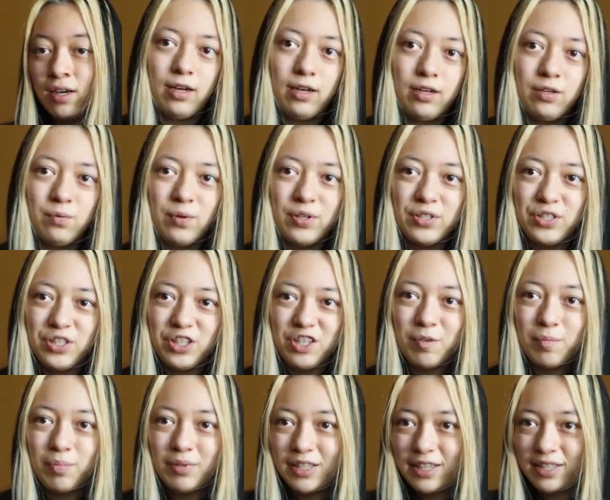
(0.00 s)
And once you
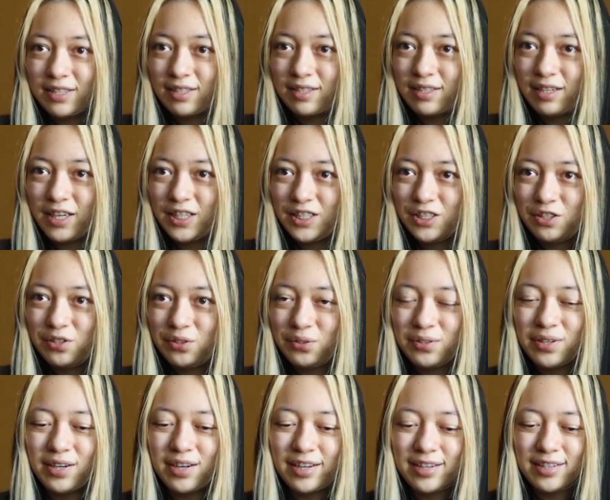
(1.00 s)
complete the test,
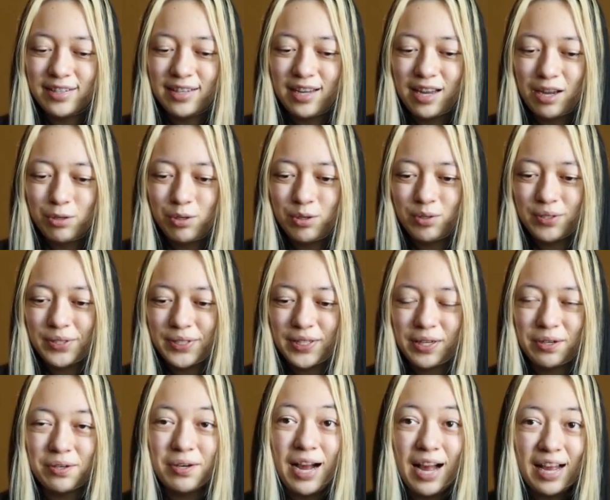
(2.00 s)
you aren't allowed to
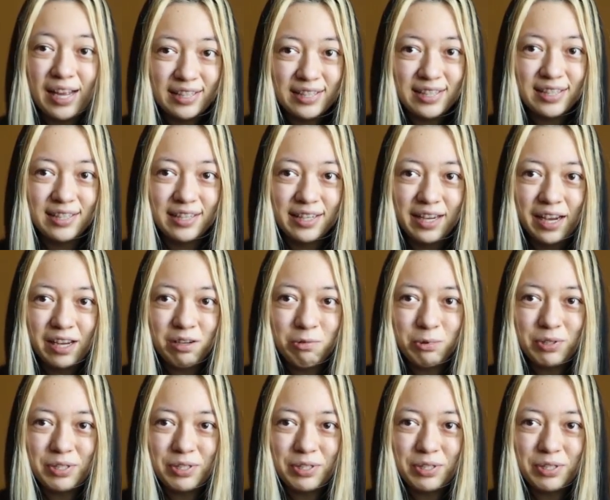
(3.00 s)
see your answers again,